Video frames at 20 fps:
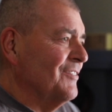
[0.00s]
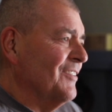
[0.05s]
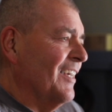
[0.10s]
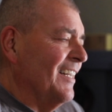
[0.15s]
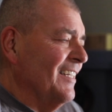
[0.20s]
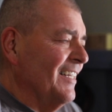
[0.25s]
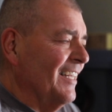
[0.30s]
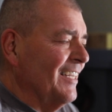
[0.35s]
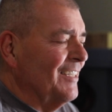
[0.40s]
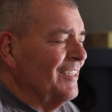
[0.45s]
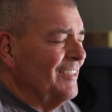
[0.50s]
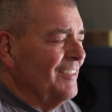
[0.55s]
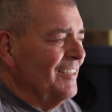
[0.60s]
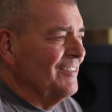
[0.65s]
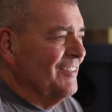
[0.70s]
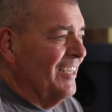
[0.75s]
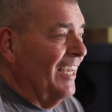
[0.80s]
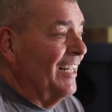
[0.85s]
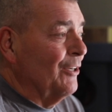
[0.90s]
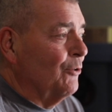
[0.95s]
kind
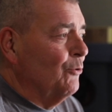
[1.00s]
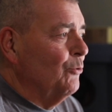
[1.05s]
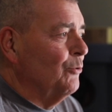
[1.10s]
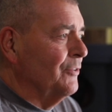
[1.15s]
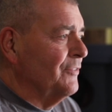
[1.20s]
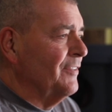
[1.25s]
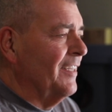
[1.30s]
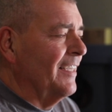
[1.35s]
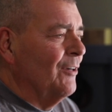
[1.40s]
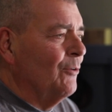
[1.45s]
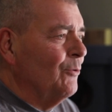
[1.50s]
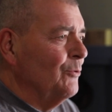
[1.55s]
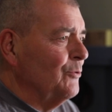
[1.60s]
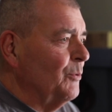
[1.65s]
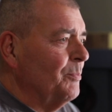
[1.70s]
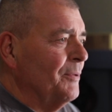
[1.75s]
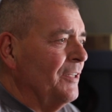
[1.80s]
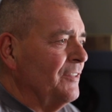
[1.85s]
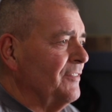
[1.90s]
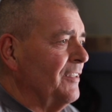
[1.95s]
of cool. It's like a whole new
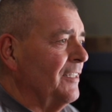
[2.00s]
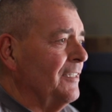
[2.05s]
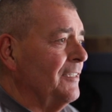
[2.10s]
place to